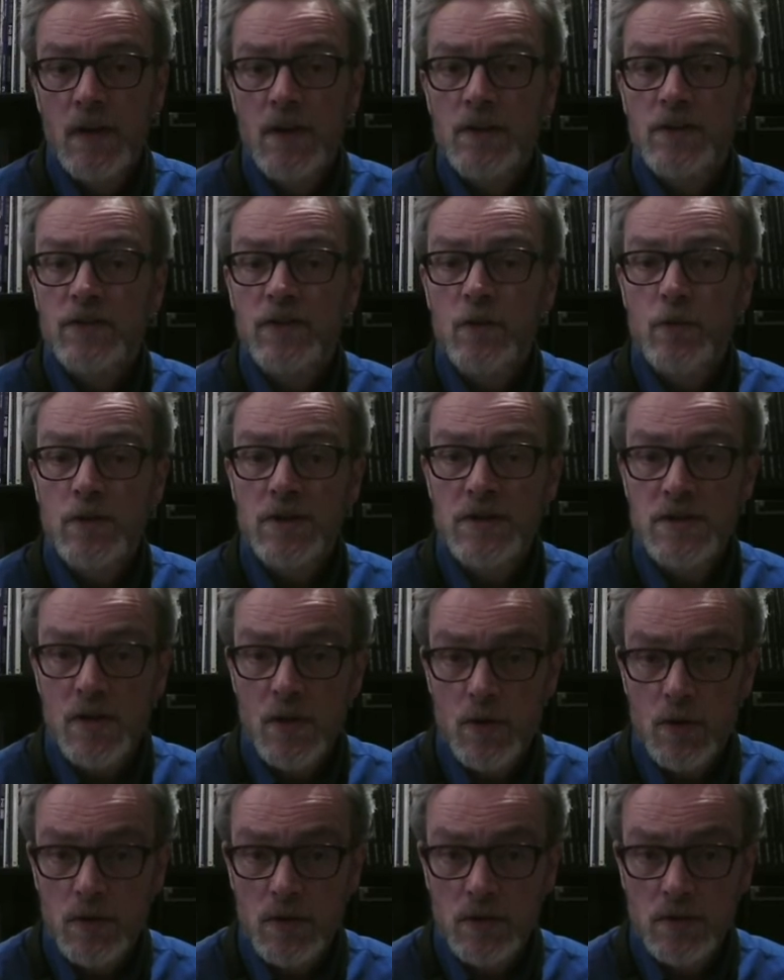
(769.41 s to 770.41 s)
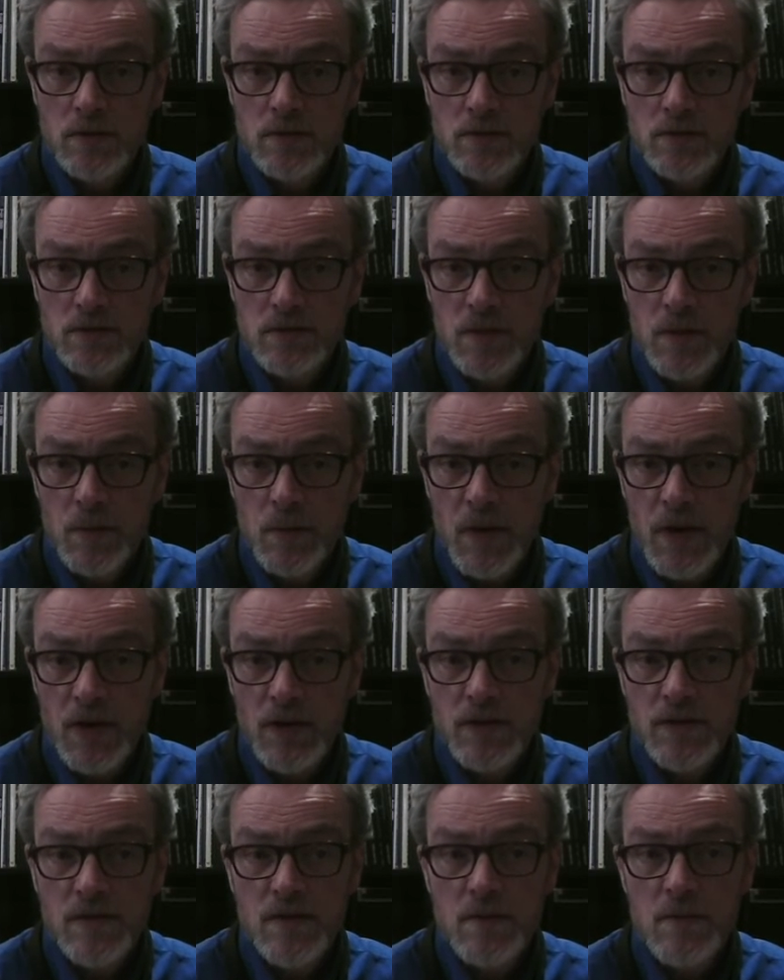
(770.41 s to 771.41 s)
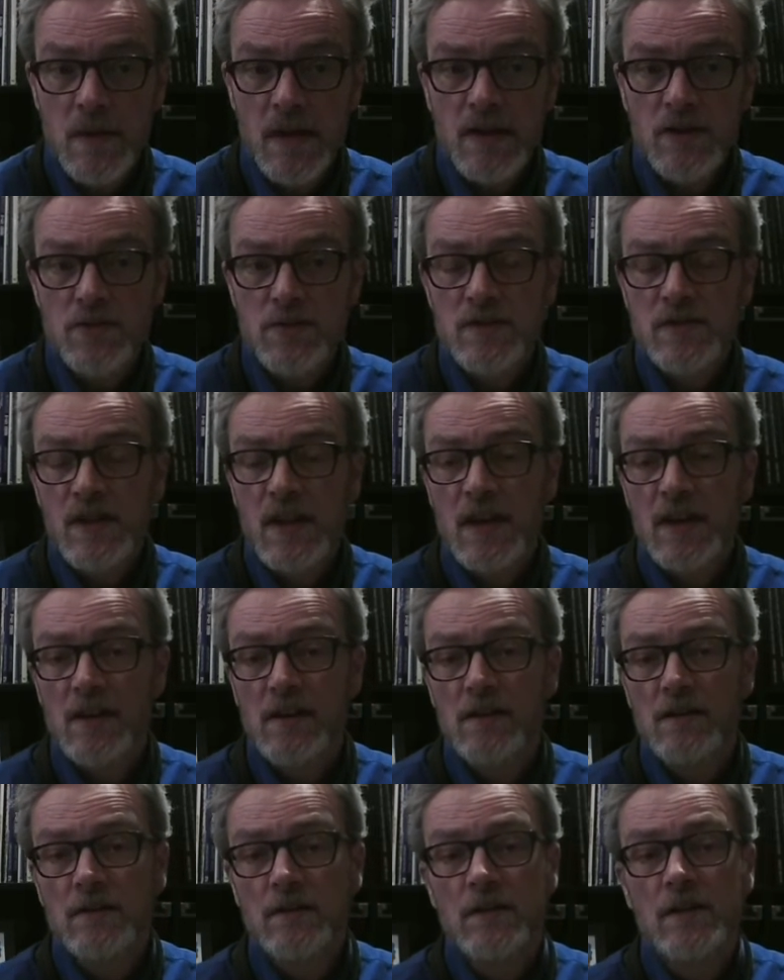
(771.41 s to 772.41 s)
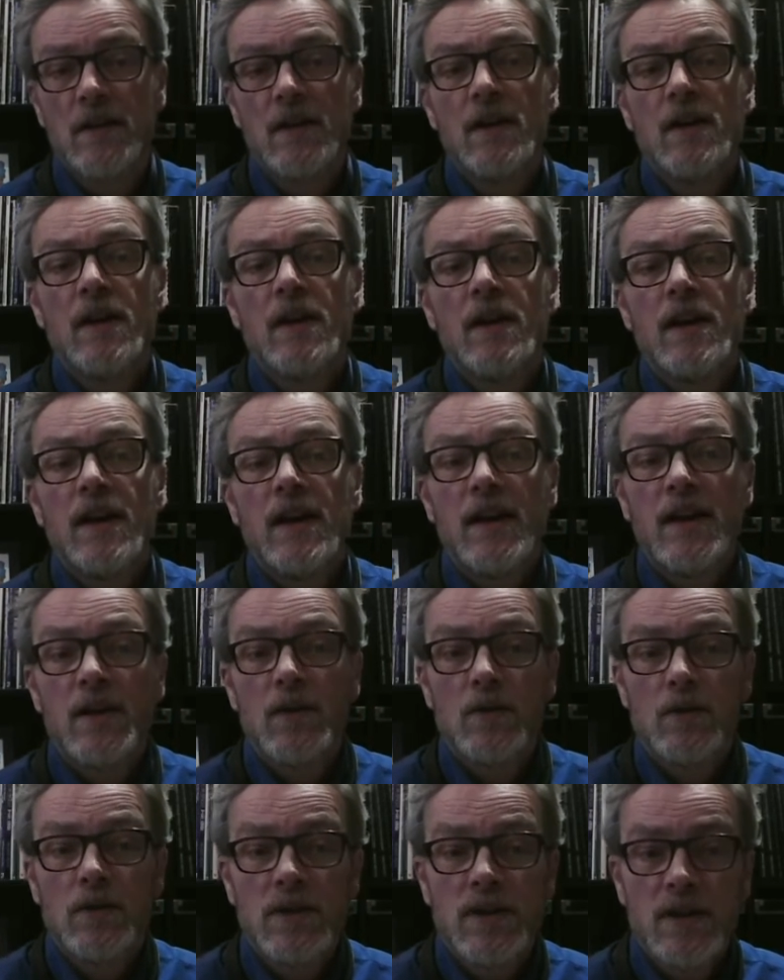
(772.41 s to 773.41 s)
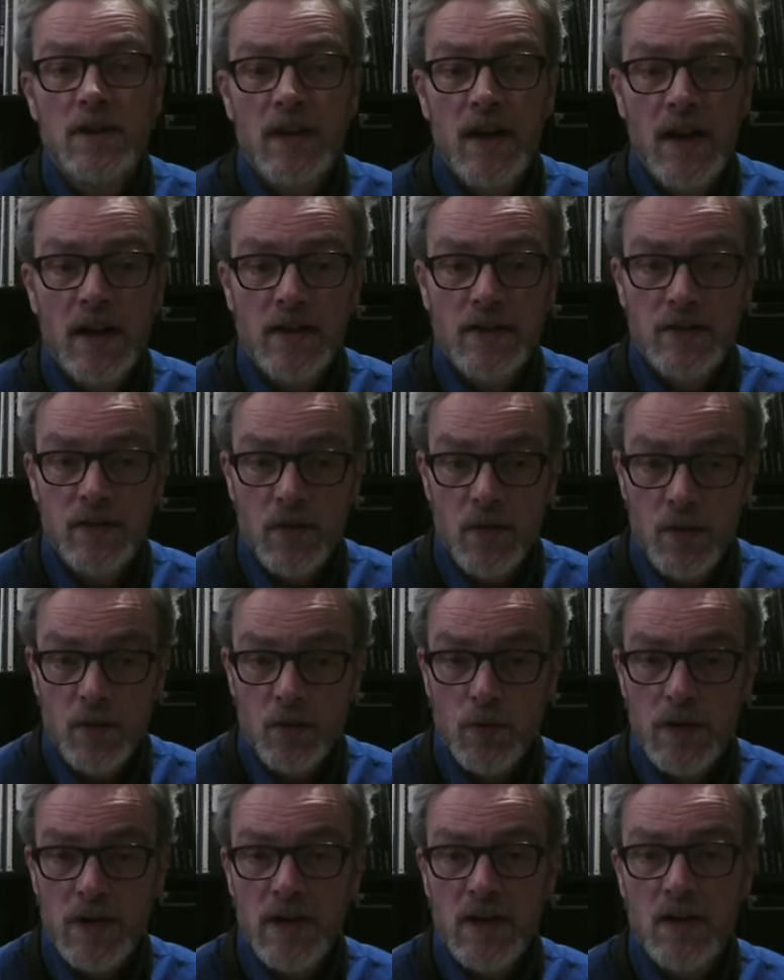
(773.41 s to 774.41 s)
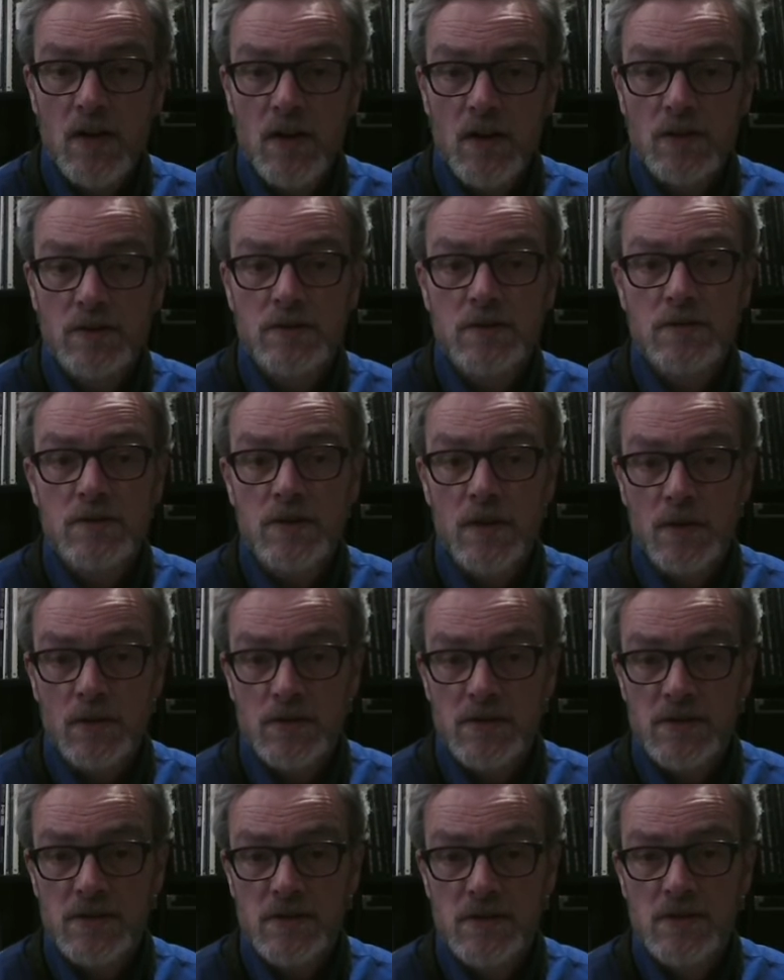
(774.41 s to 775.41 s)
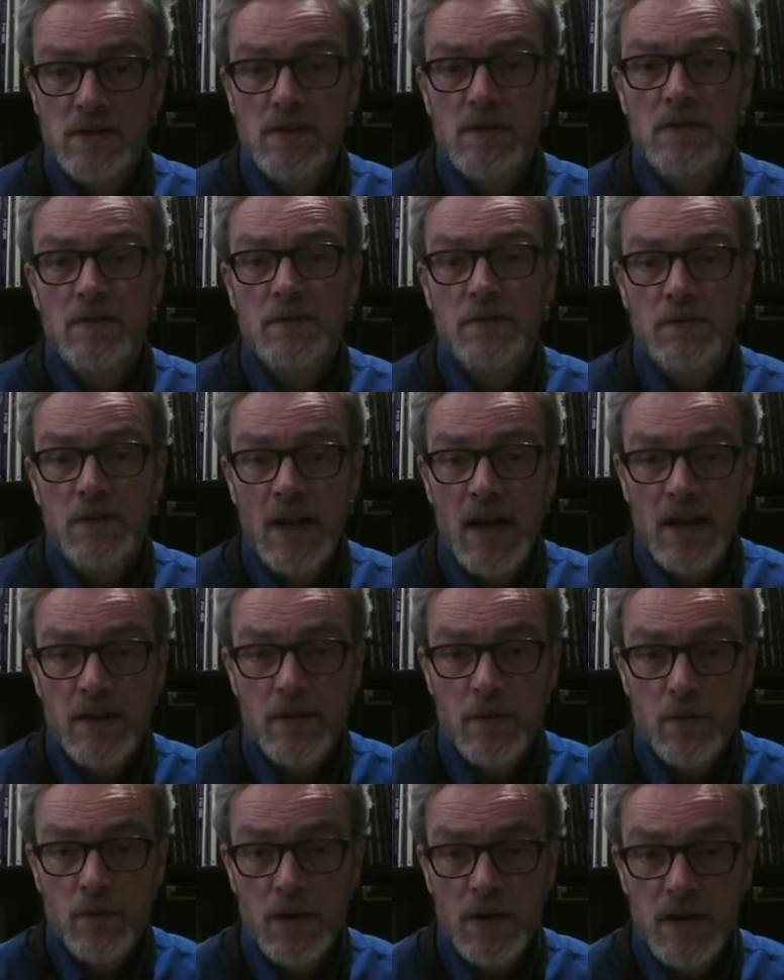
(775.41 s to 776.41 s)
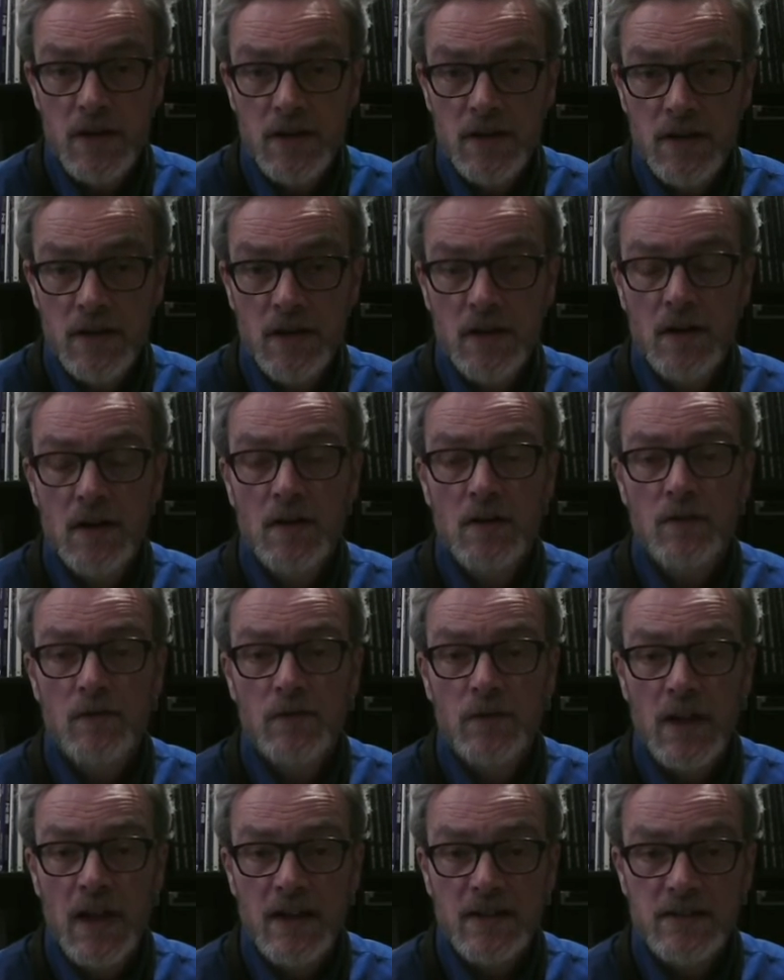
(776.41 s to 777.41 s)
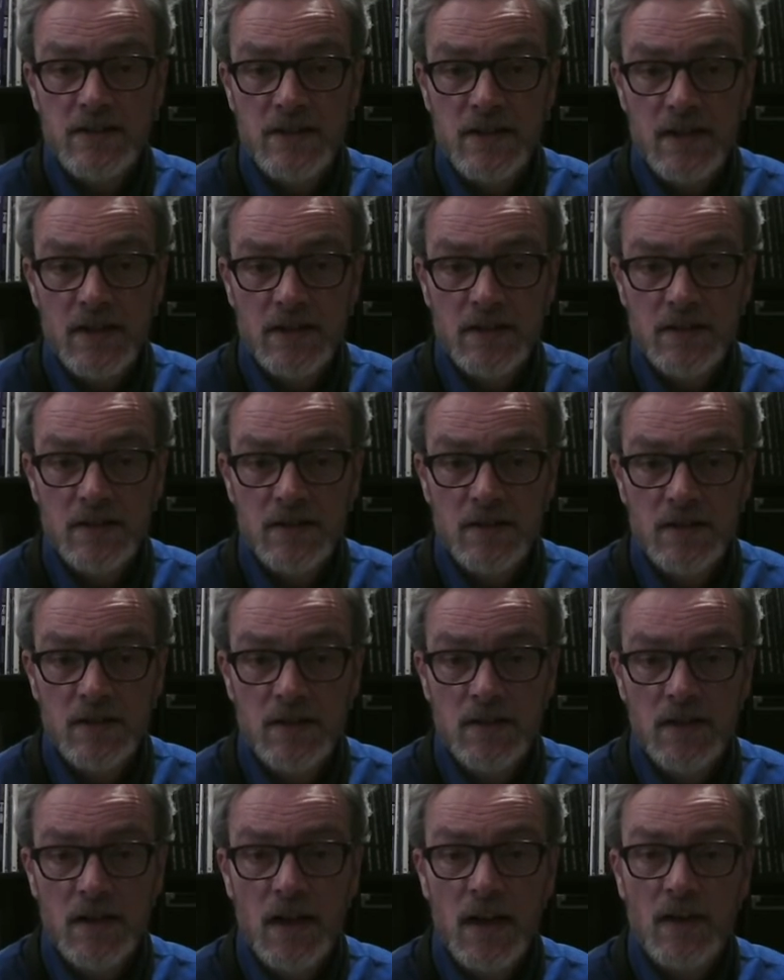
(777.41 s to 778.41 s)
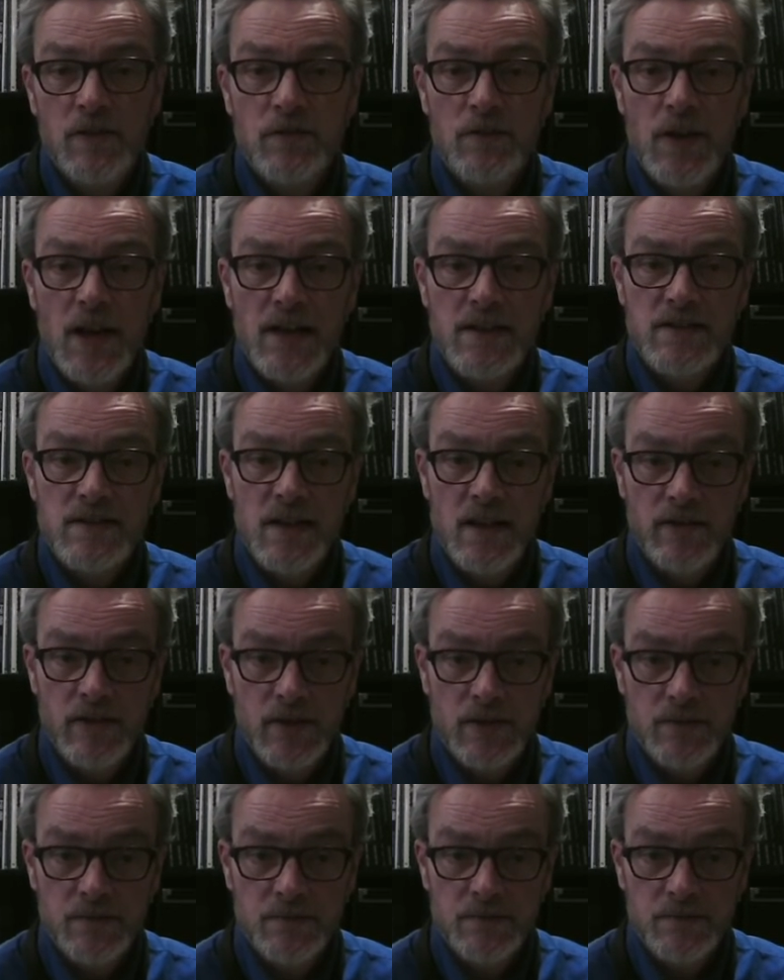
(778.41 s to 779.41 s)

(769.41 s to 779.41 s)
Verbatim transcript: So in total, compared to the major scale, Aeolian has three altered notes, flat 3, flat 6, and flat 7.